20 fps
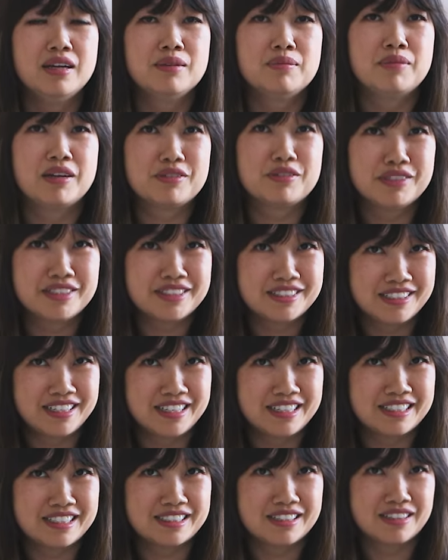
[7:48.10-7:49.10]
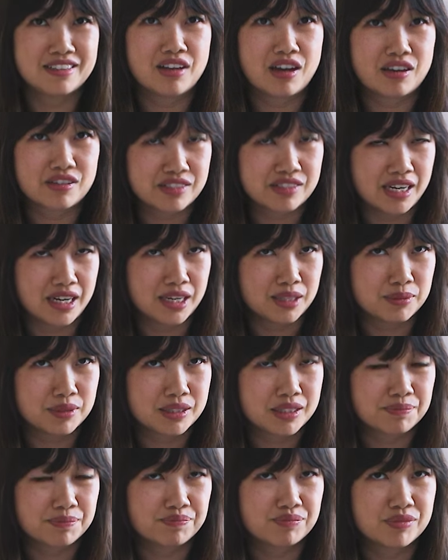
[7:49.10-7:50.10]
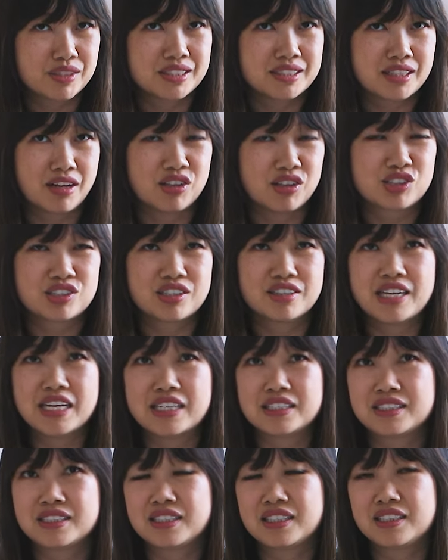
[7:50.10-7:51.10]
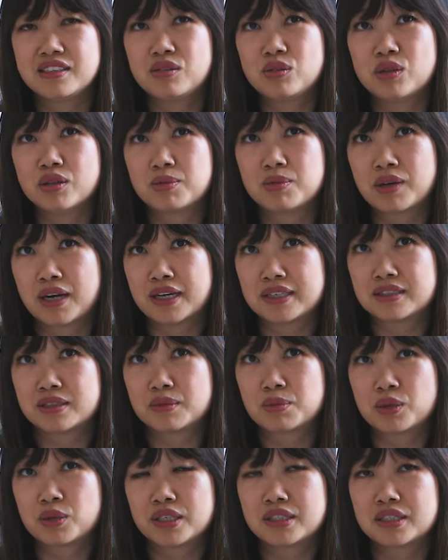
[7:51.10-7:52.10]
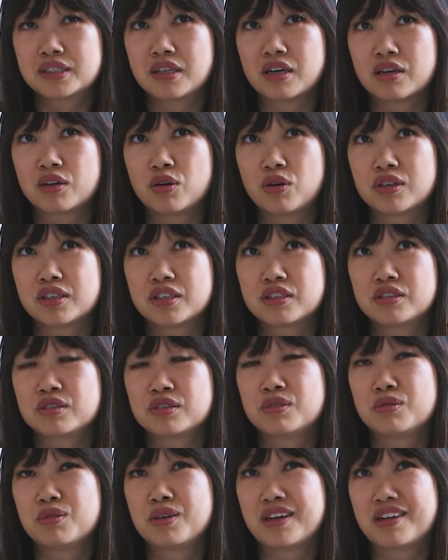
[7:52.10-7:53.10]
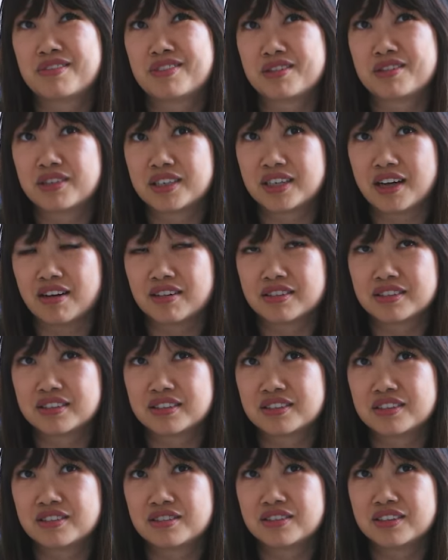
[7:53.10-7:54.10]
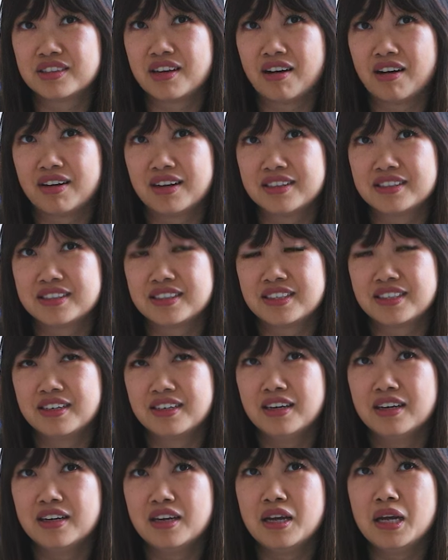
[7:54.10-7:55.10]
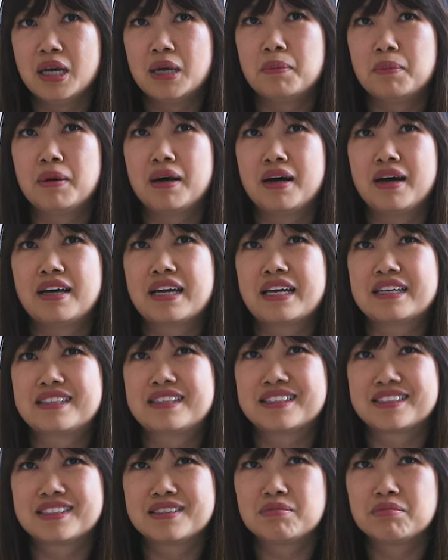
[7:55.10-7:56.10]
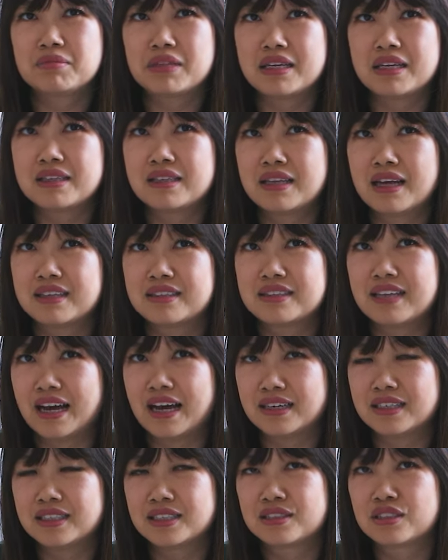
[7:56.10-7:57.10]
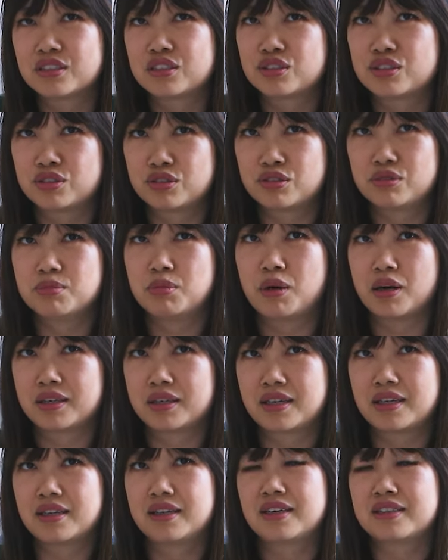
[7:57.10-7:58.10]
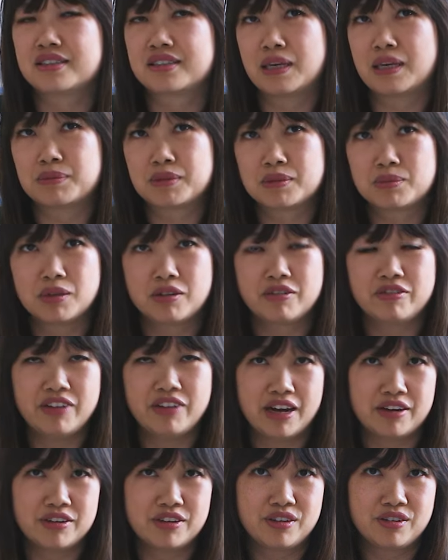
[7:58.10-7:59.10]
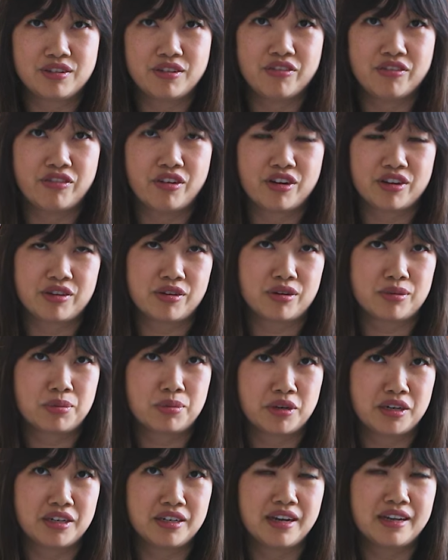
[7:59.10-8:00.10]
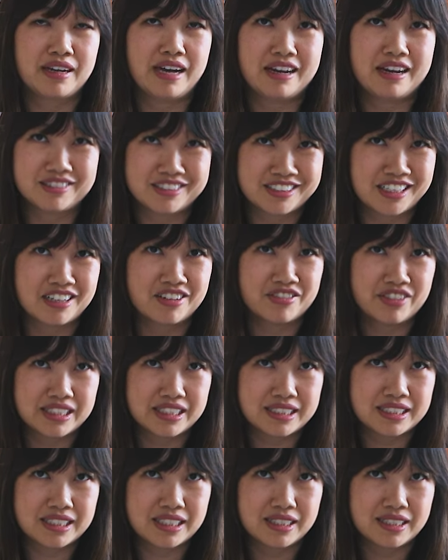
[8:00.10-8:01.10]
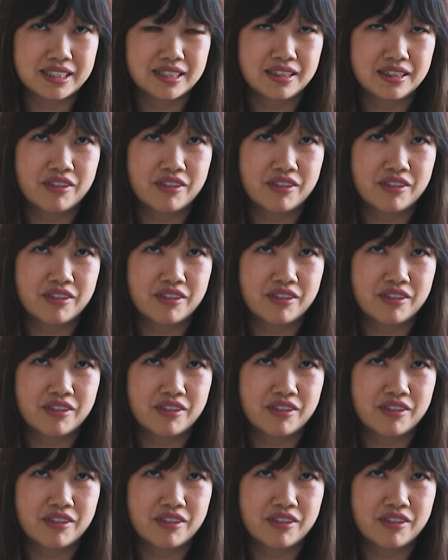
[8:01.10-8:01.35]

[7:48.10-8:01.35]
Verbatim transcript: My reason is a lot of times the sellers on Etsy will price the prints according to what everyone else is doing on Etsy, but it doesn't mean that that is the true market acceptable value for your print outside of Etsy.